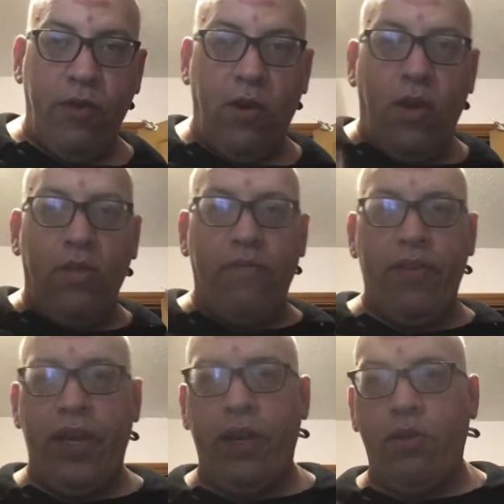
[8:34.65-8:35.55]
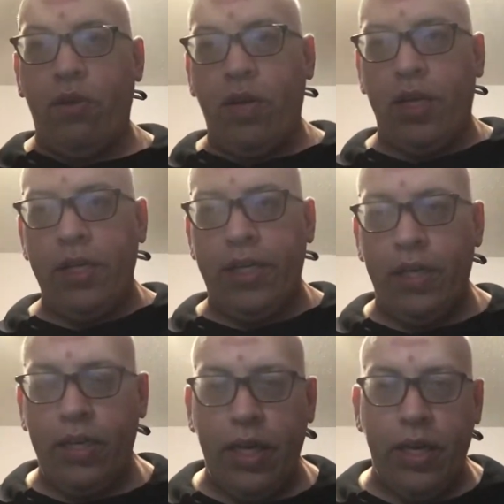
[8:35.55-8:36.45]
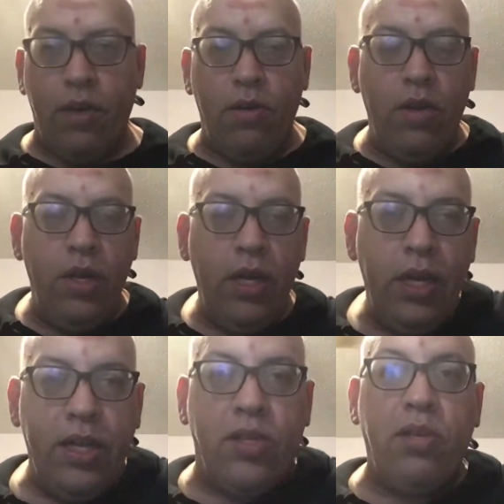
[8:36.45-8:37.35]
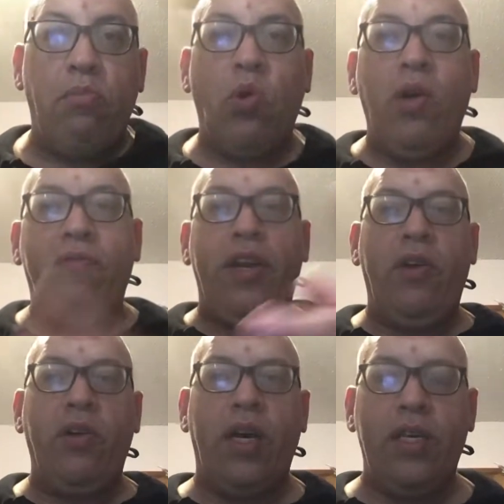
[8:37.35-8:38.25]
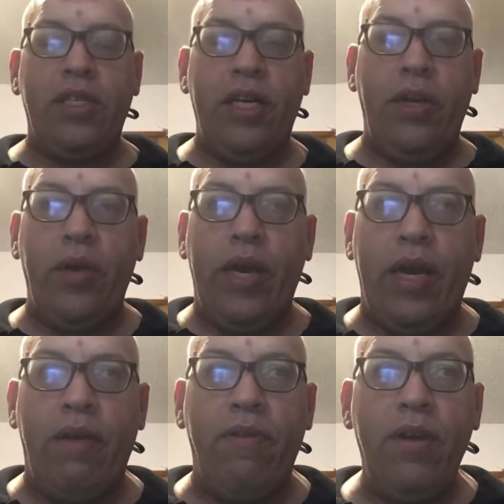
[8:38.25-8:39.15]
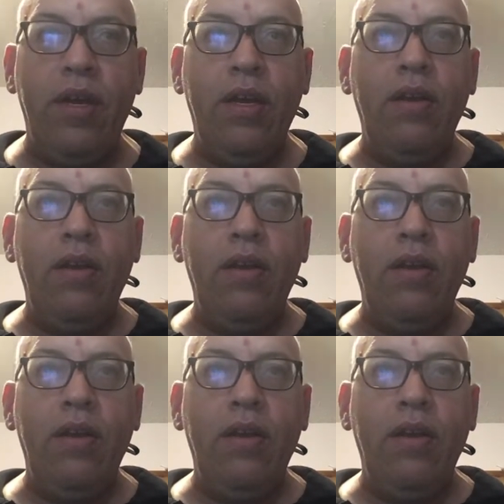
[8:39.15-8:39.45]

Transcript: for all the video content, And so the more video content you have,